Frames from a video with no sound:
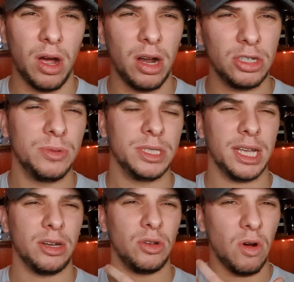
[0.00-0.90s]

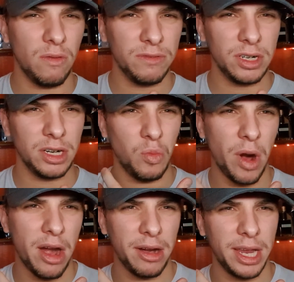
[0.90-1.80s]
100% confident in
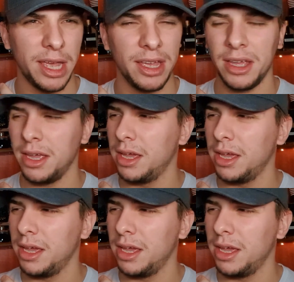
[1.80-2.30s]
wearing it.